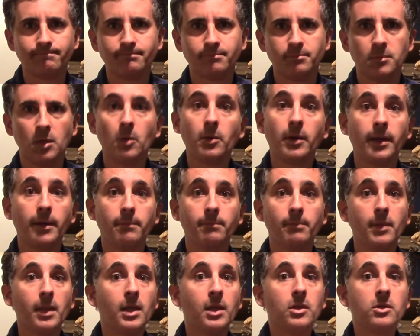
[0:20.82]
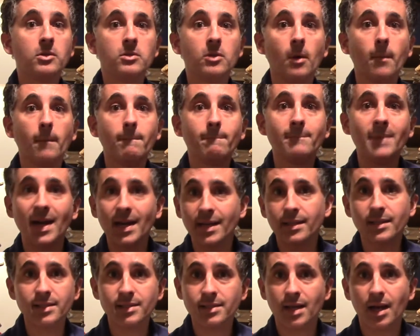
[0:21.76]
Okay, so by
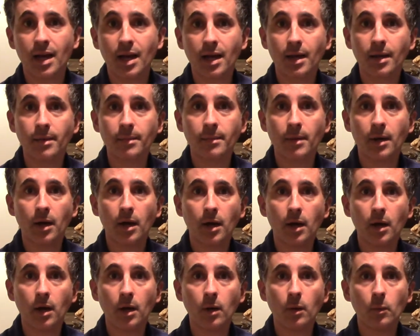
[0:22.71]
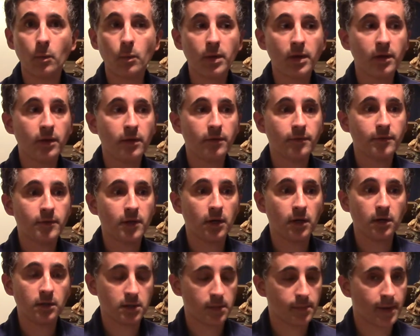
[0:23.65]
this time, we've
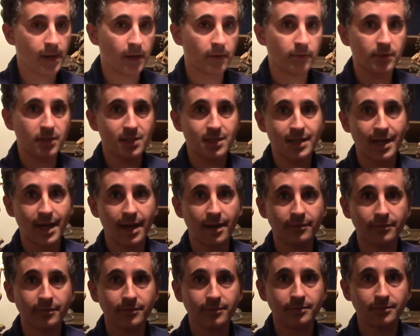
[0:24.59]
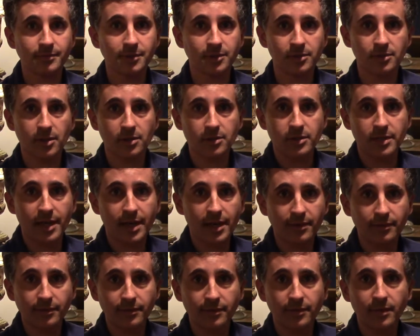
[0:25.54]
talked about the staff. Here's our
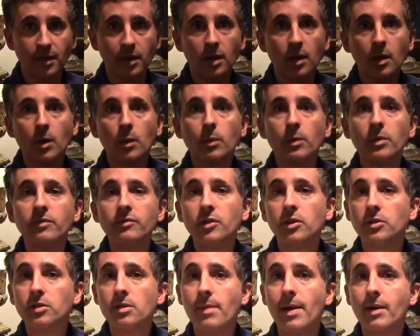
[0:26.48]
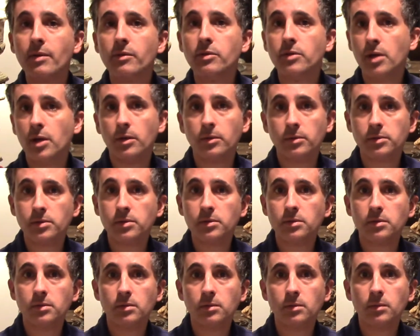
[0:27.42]
staff. We've talked about
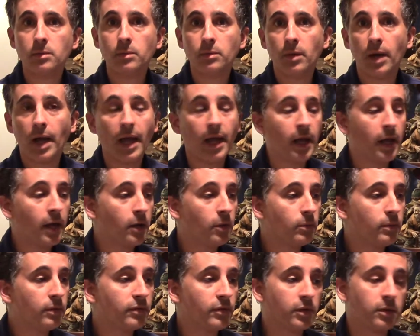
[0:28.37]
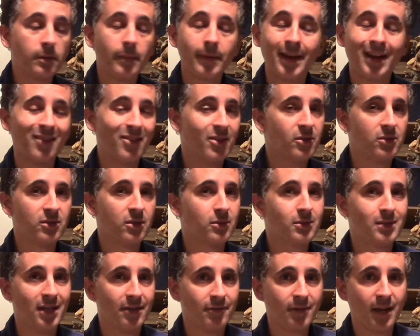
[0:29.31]
notes, and we've talked about how those notes
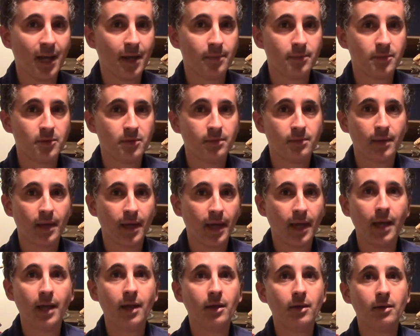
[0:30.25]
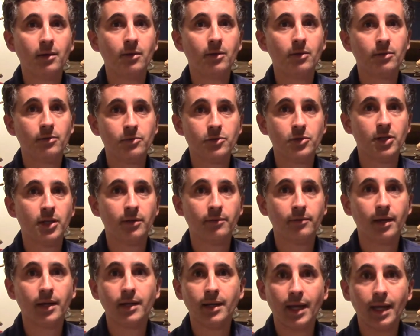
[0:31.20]
have names. A through G,
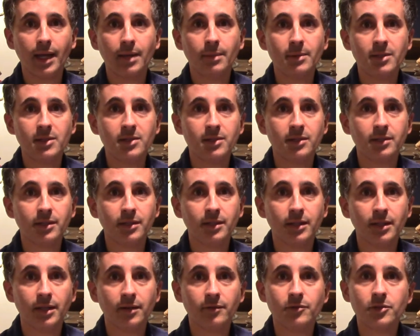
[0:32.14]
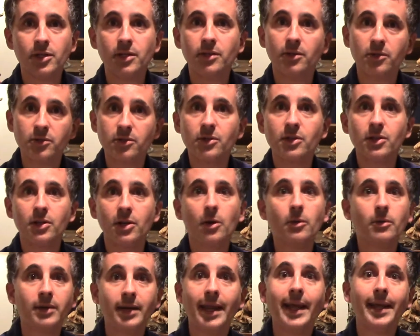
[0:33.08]
right? A, B, C, D, E, F, G. Those are the
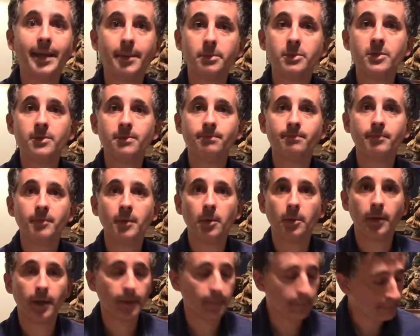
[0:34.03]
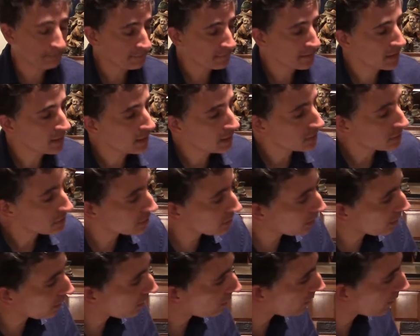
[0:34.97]
note names, okay?
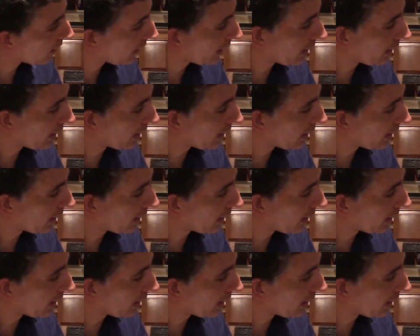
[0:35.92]
So,